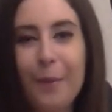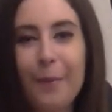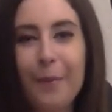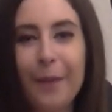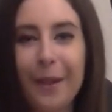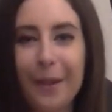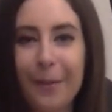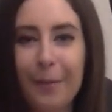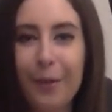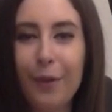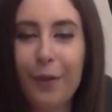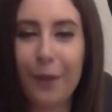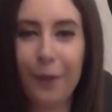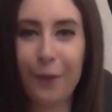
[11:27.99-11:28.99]
But
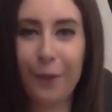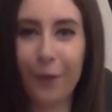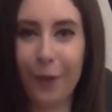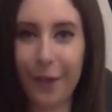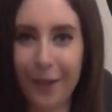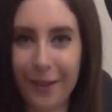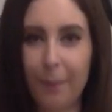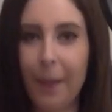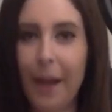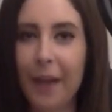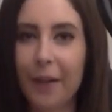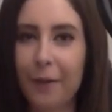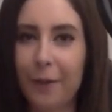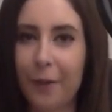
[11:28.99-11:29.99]
moving forward,
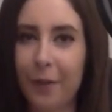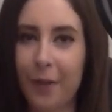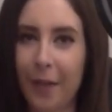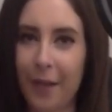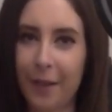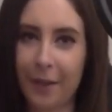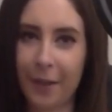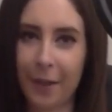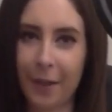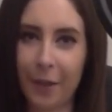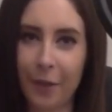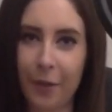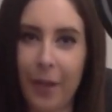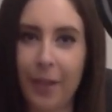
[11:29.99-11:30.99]
back a few days
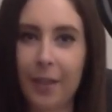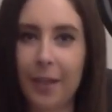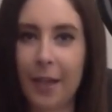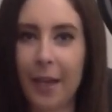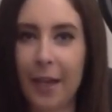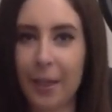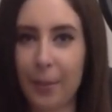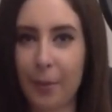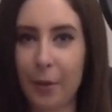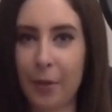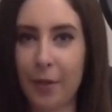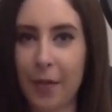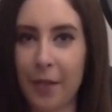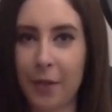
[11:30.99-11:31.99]
ago, anti-ICE
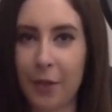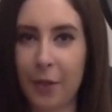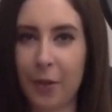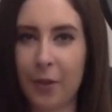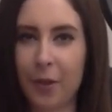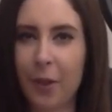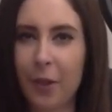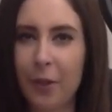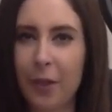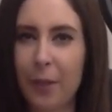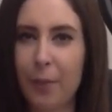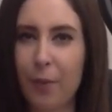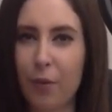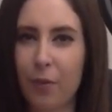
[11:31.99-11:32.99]
protesters
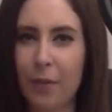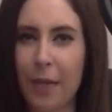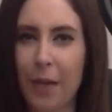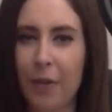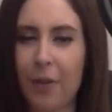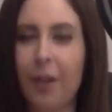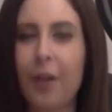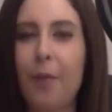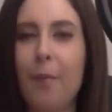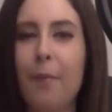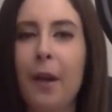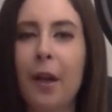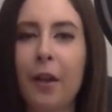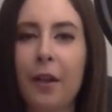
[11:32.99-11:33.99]
literally pulled down an
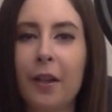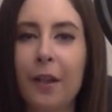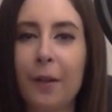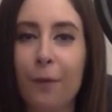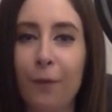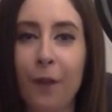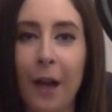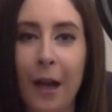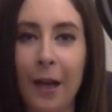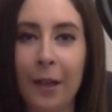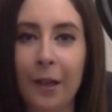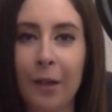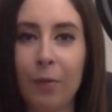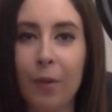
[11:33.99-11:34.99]
American
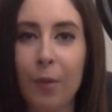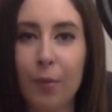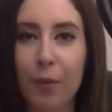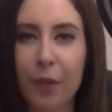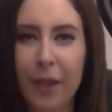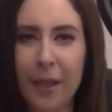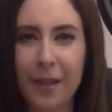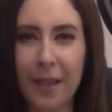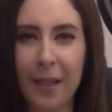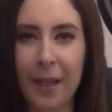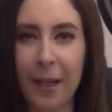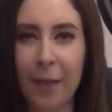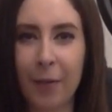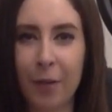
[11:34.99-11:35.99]
flag, replacing
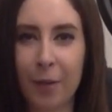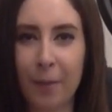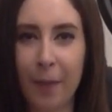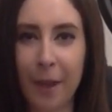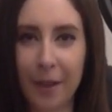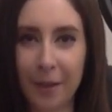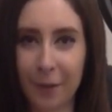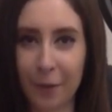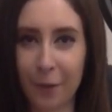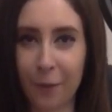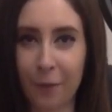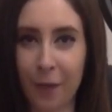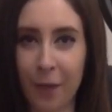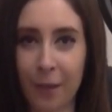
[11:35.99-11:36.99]
it with a Mexico
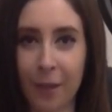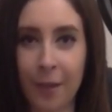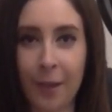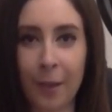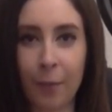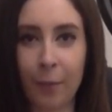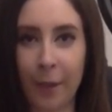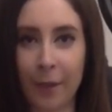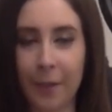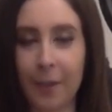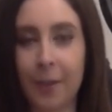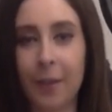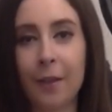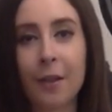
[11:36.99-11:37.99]
flag that they raised
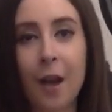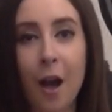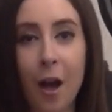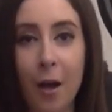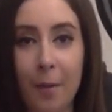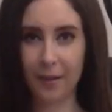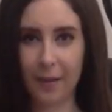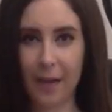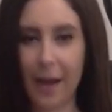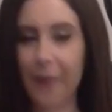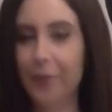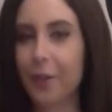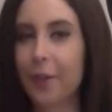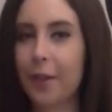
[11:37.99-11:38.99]
to the top.
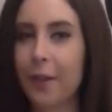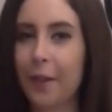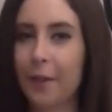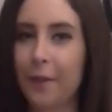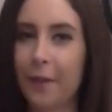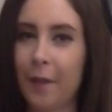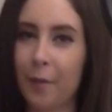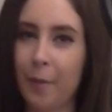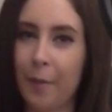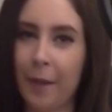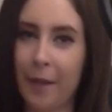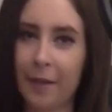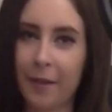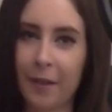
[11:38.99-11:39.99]
After they lifted up the
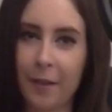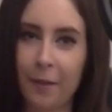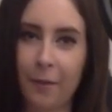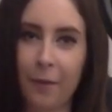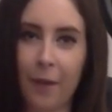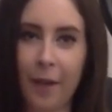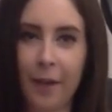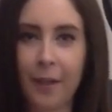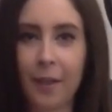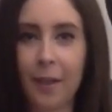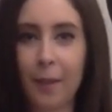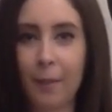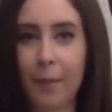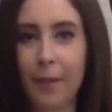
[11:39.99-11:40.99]
Mexican flag and
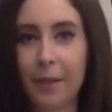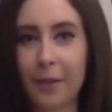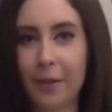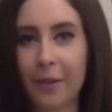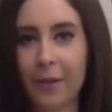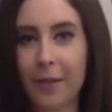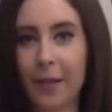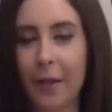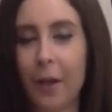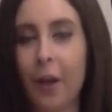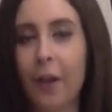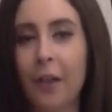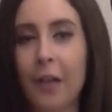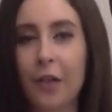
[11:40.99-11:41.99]
then basically said
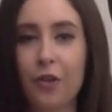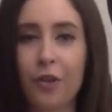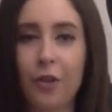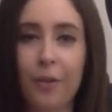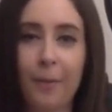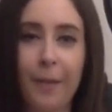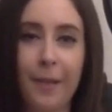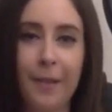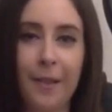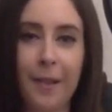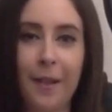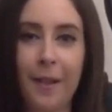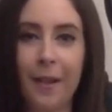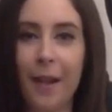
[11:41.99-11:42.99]
our country means
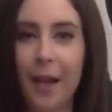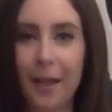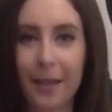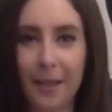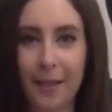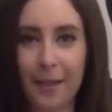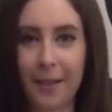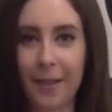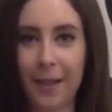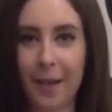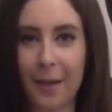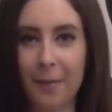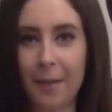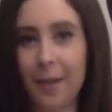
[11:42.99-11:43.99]
nothing to
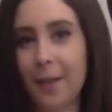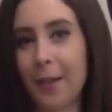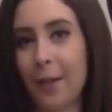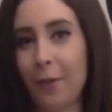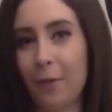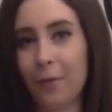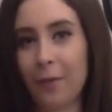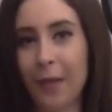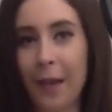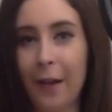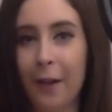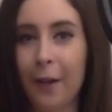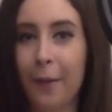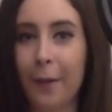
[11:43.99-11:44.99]
them, that they don't
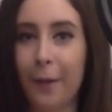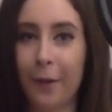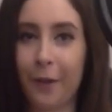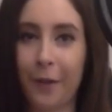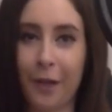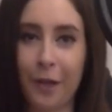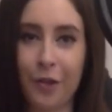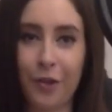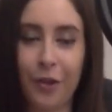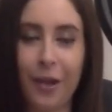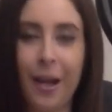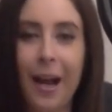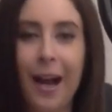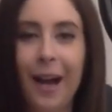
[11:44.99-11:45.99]
care about our
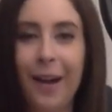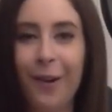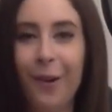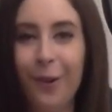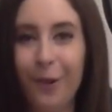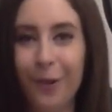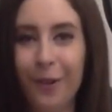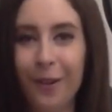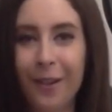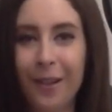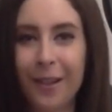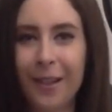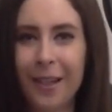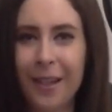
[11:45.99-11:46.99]
country at all,
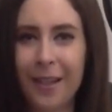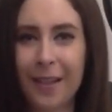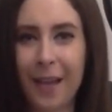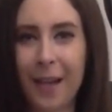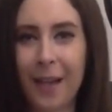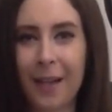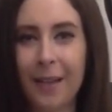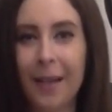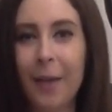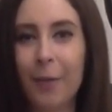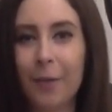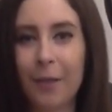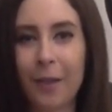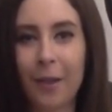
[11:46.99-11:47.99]
they decided that
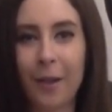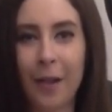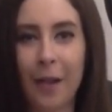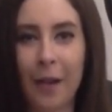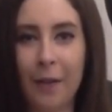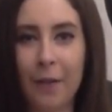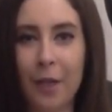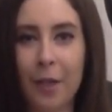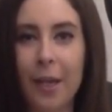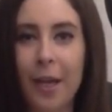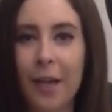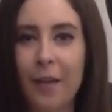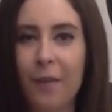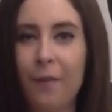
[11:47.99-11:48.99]
wasn't enough, that they
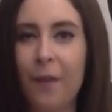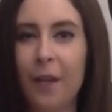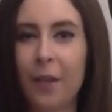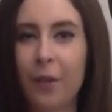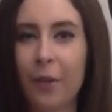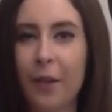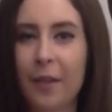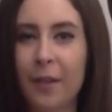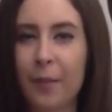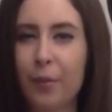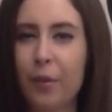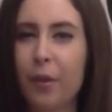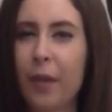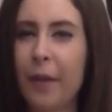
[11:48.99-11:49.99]
had to vandalize a
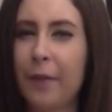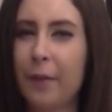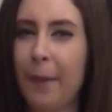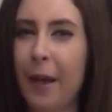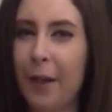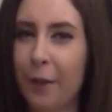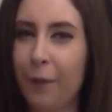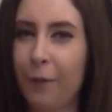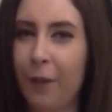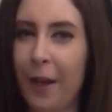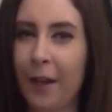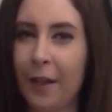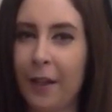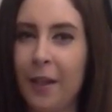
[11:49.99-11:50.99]
Blue Lives Matter
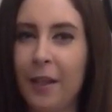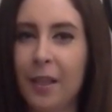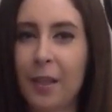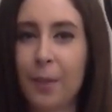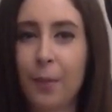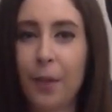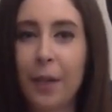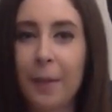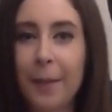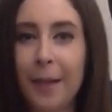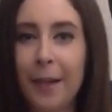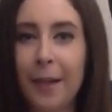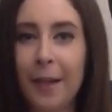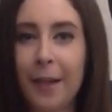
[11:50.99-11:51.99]
flag, spray
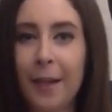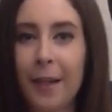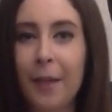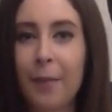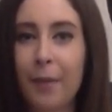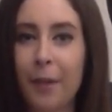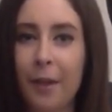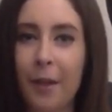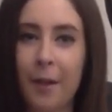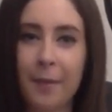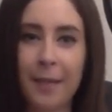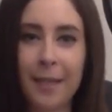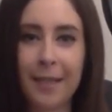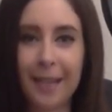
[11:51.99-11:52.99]
painting it and putting it
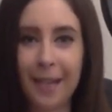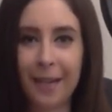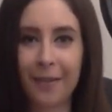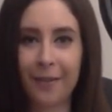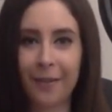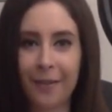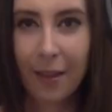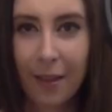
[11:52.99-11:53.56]
upside down.